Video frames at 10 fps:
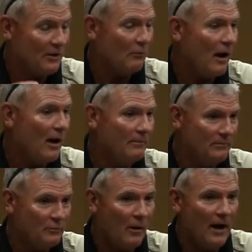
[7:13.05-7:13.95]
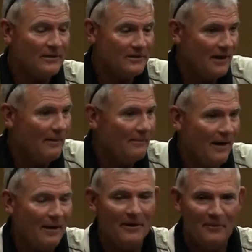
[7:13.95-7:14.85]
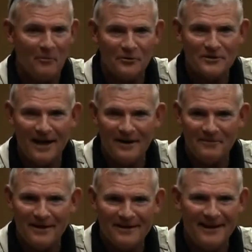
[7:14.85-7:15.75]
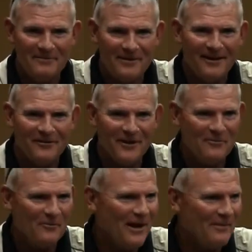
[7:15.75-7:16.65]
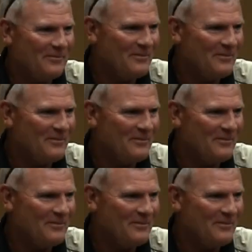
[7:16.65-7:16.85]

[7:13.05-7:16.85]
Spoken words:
Robb twice, I'll be a little more excited about that, but I know that won't happen.